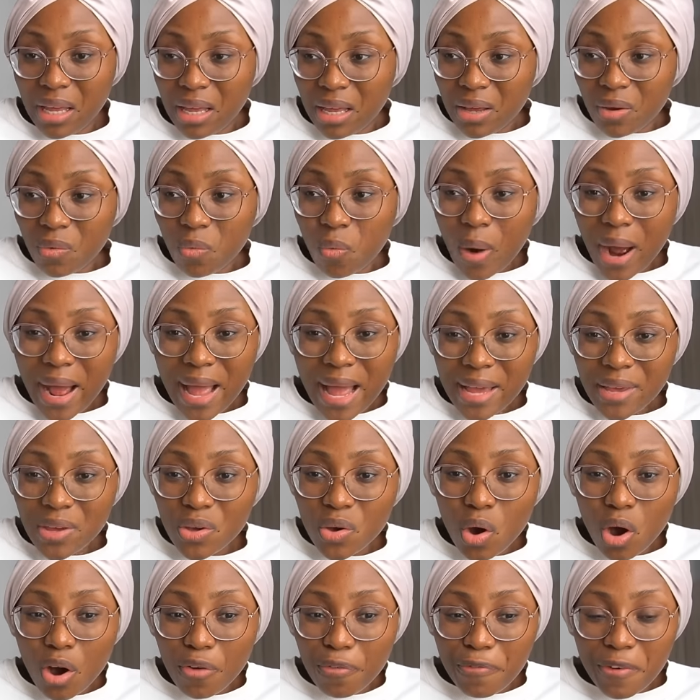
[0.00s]
why are
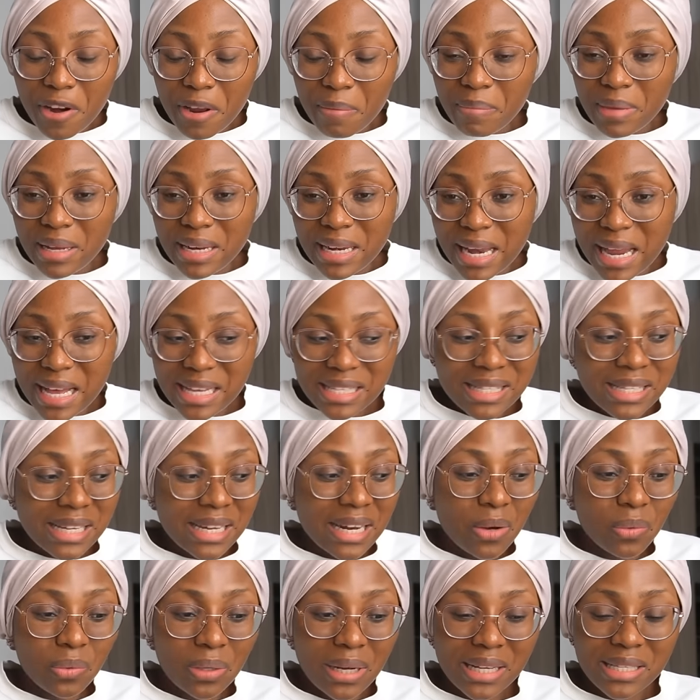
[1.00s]
you offering me less
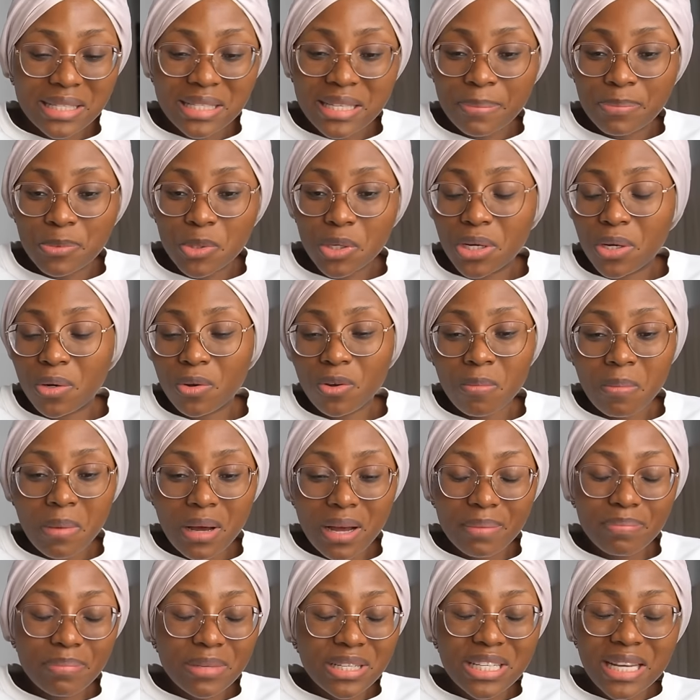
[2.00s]
than I would accept on a
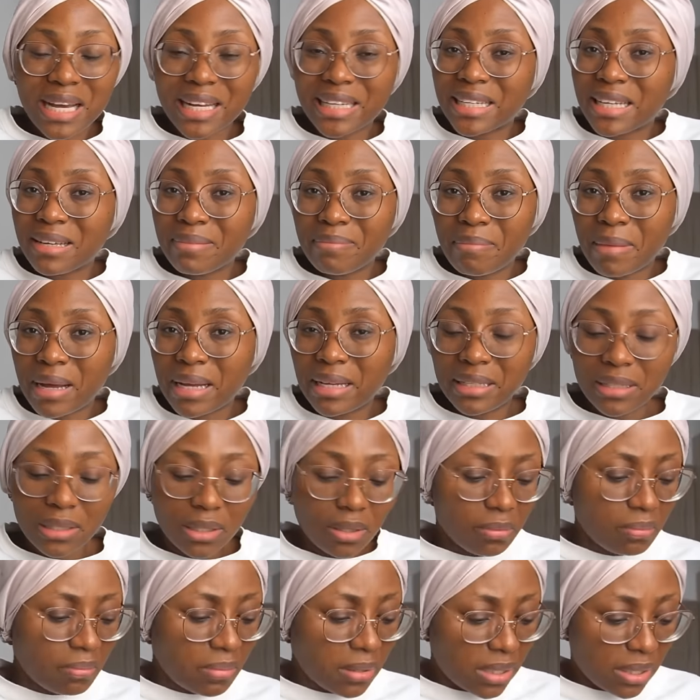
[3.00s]
normal?
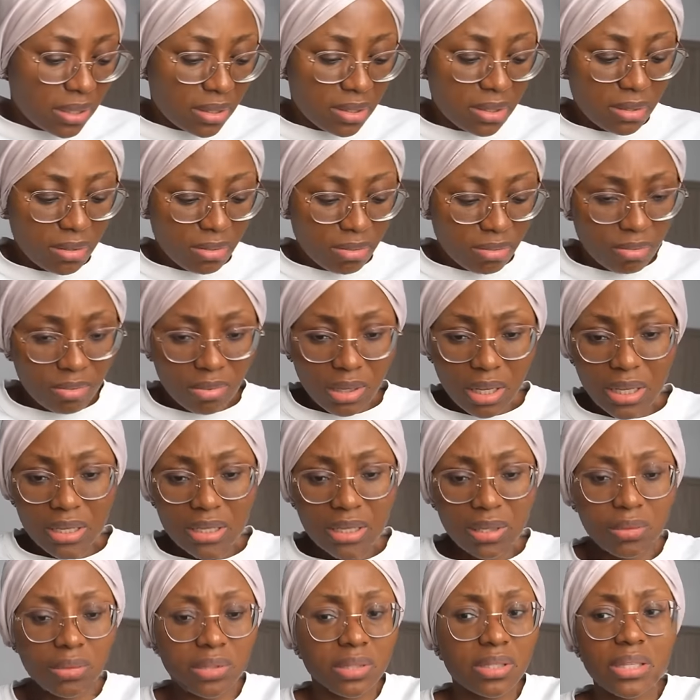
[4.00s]
Please,
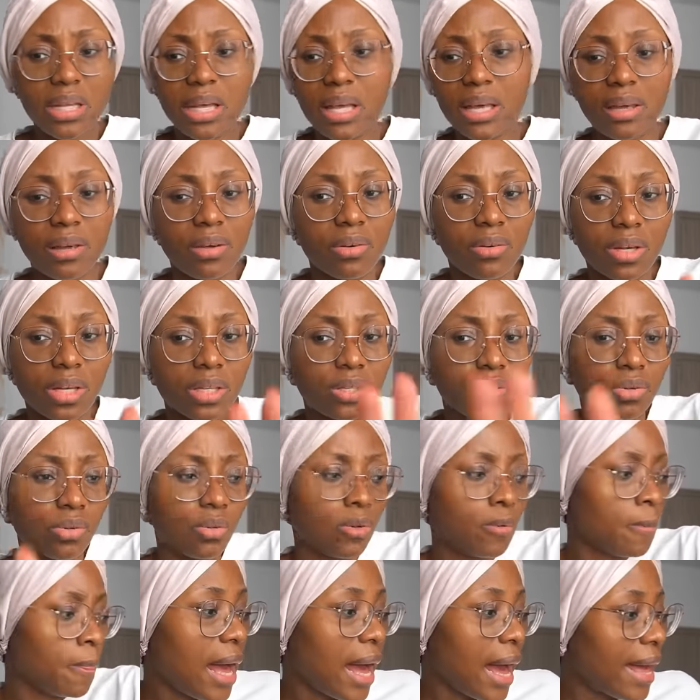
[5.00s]
as I was saying, okay,
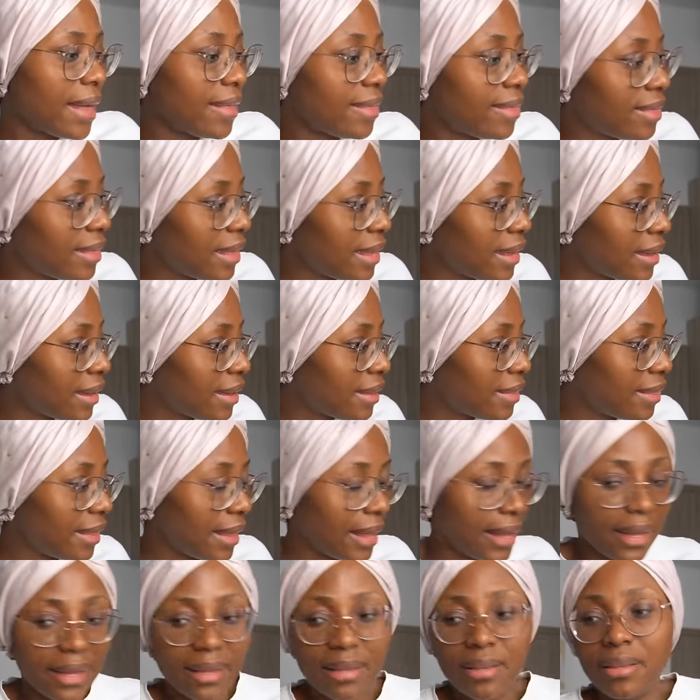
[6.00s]
so I think
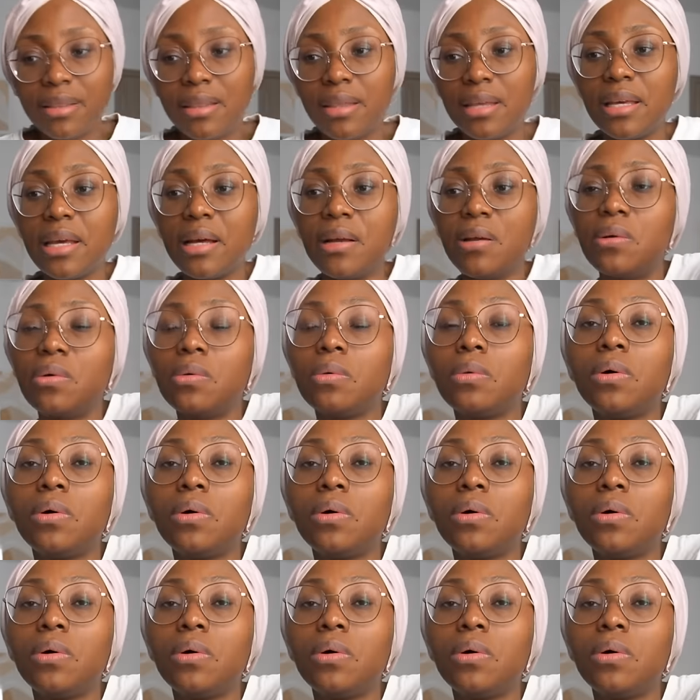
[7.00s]
that the yellow